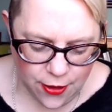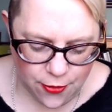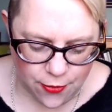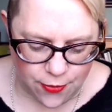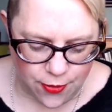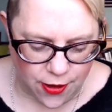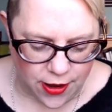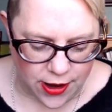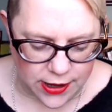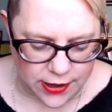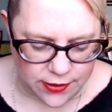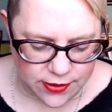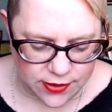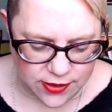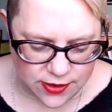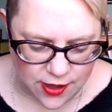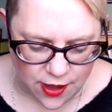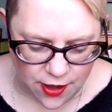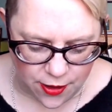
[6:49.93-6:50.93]
Right,
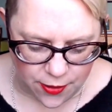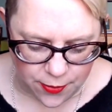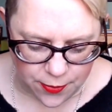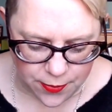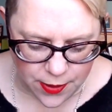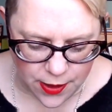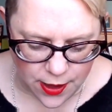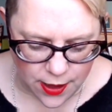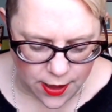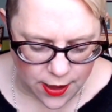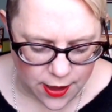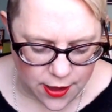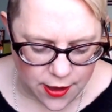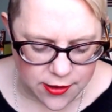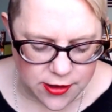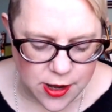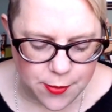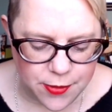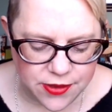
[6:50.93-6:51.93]
so
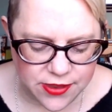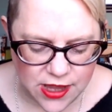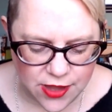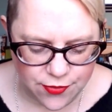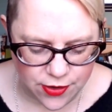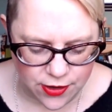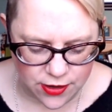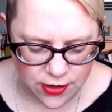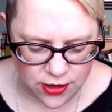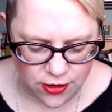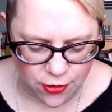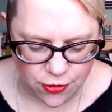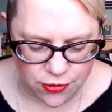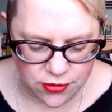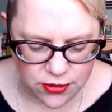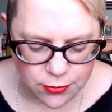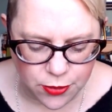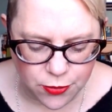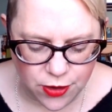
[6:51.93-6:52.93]
number 7, your
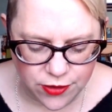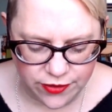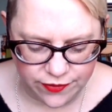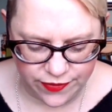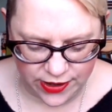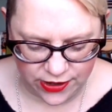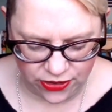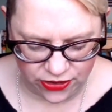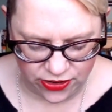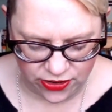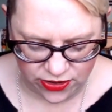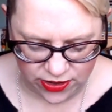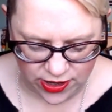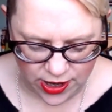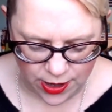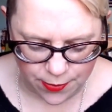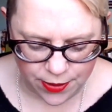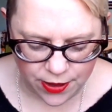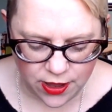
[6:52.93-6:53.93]
number 1 fashion
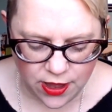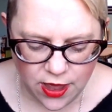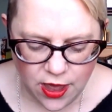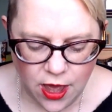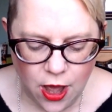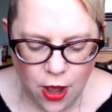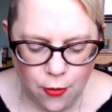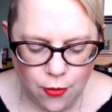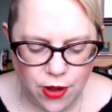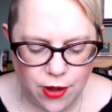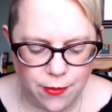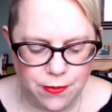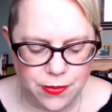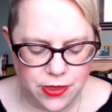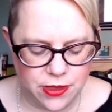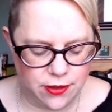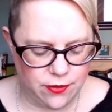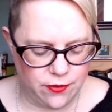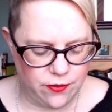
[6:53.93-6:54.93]
tip. Well,
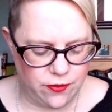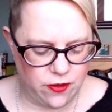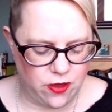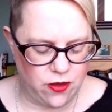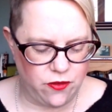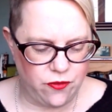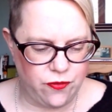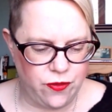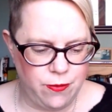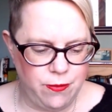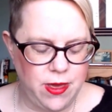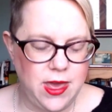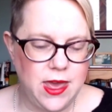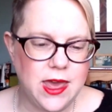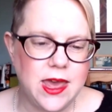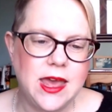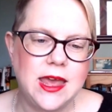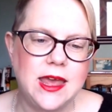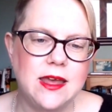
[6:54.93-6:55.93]
for
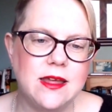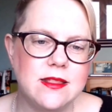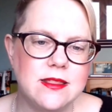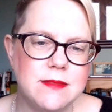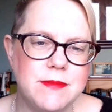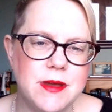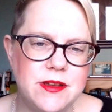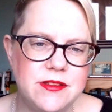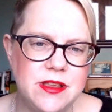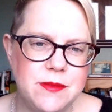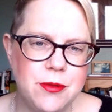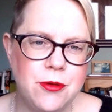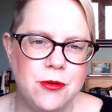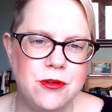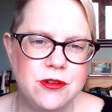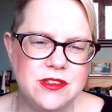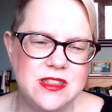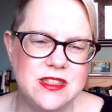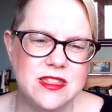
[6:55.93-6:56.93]
me, the most
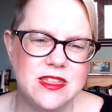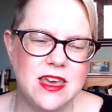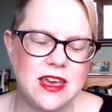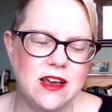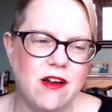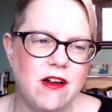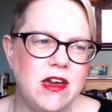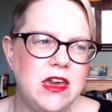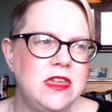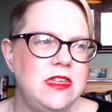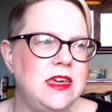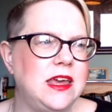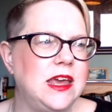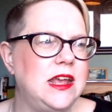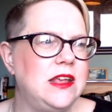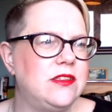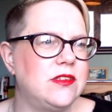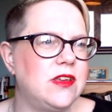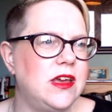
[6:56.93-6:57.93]
important thing I think
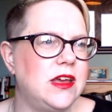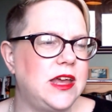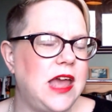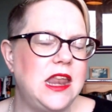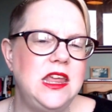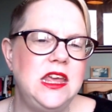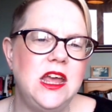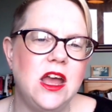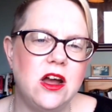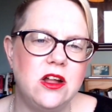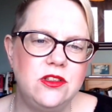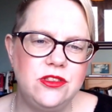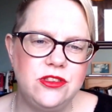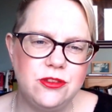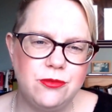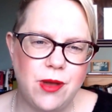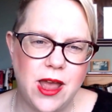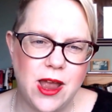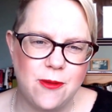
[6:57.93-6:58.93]
is getting your
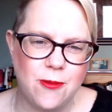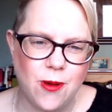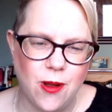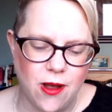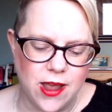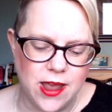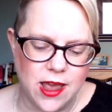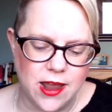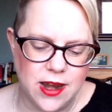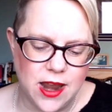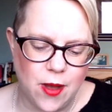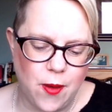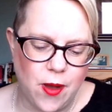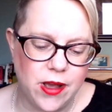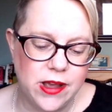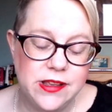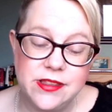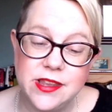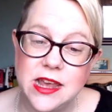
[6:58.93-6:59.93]
underwear right. And now
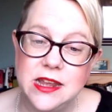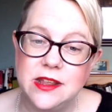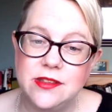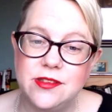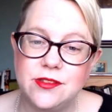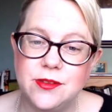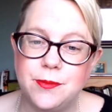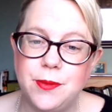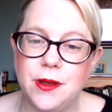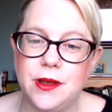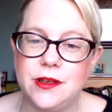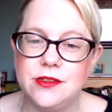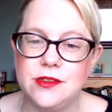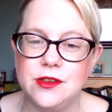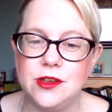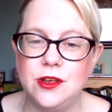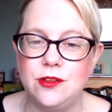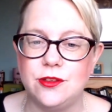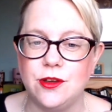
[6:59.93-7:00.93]
I say this as a
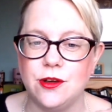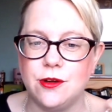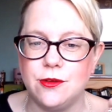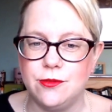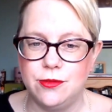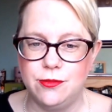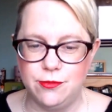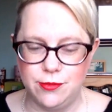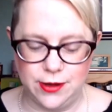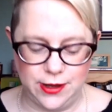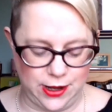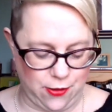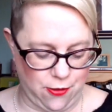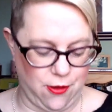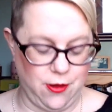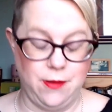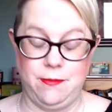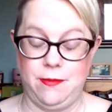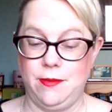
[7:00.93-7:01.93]
person who's got really
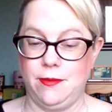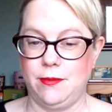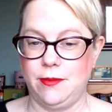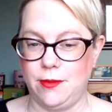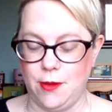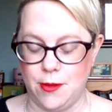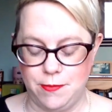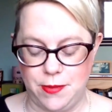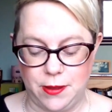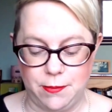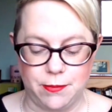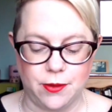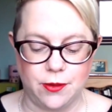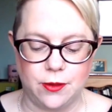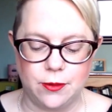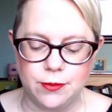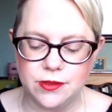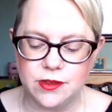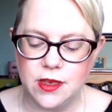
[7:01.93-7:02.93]
quite big
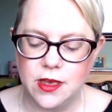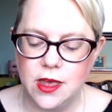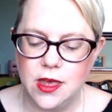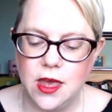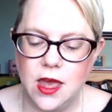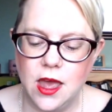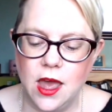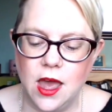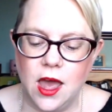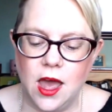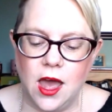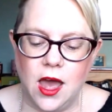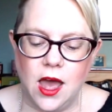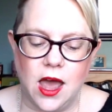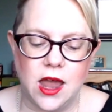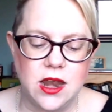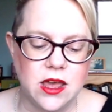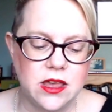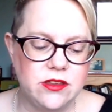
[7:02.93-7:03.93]
boobs.
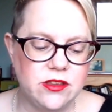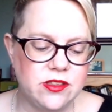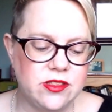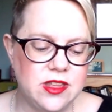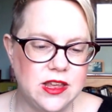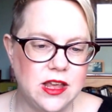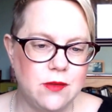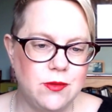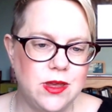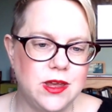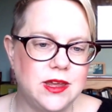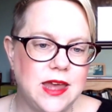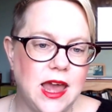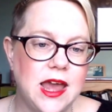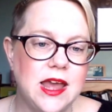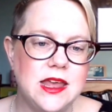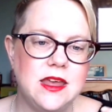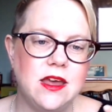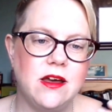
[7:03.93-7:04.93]
And I just think if you
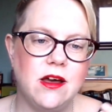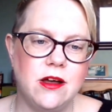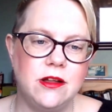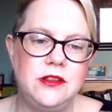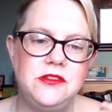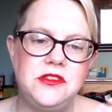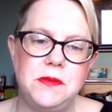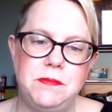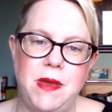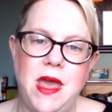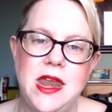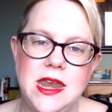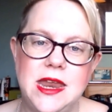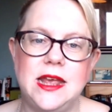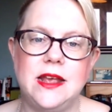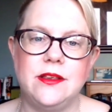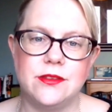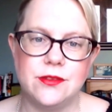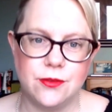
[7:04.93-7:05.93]
get your
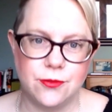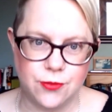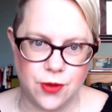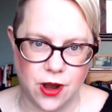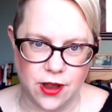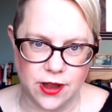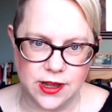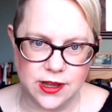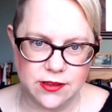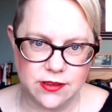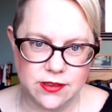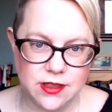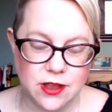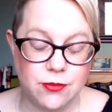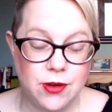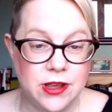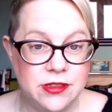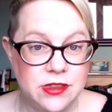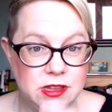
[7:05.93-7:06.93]
underpinnings right, the
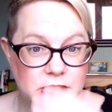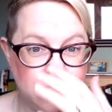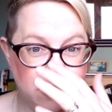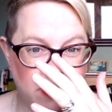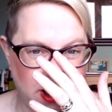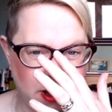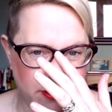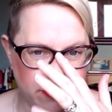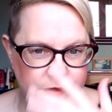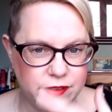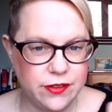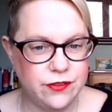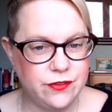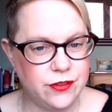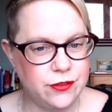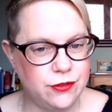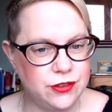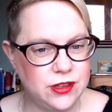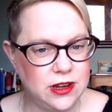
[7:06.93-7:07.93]
rest of your outfit
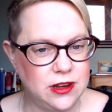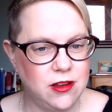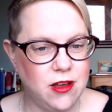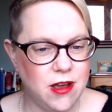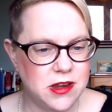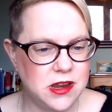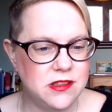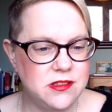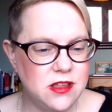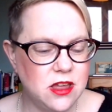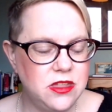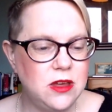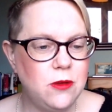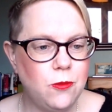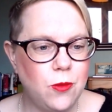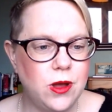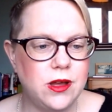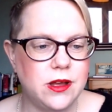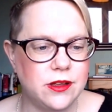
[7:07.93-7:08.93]
falls in line. There's nothing
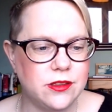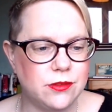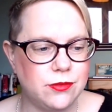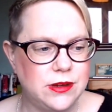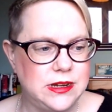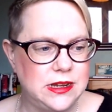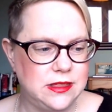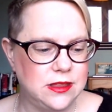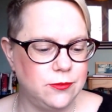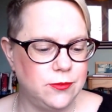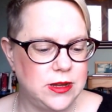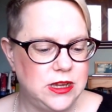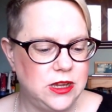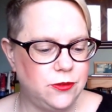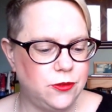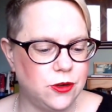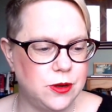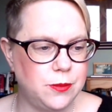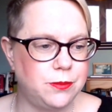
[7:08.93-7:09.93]
worse really than when
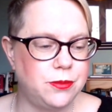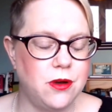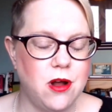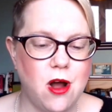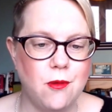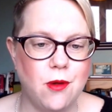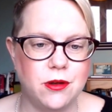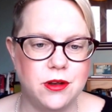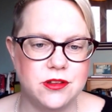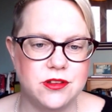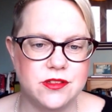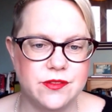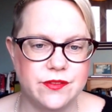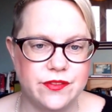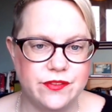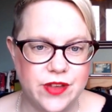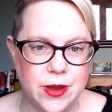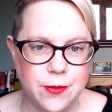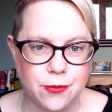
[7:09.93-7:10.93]
you've got a bra on and doesn't
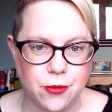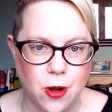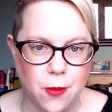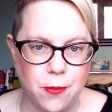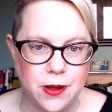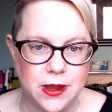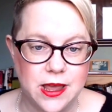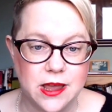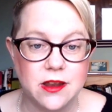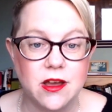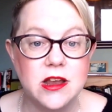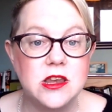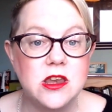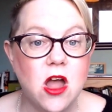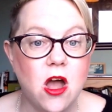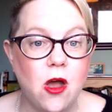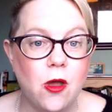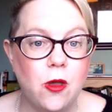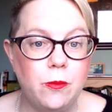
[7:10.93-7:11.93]
fit properly. And I
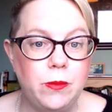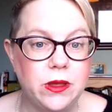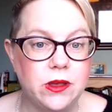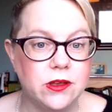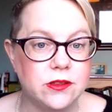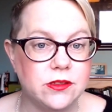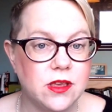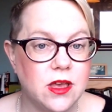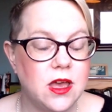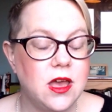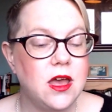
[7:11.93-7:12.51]
know because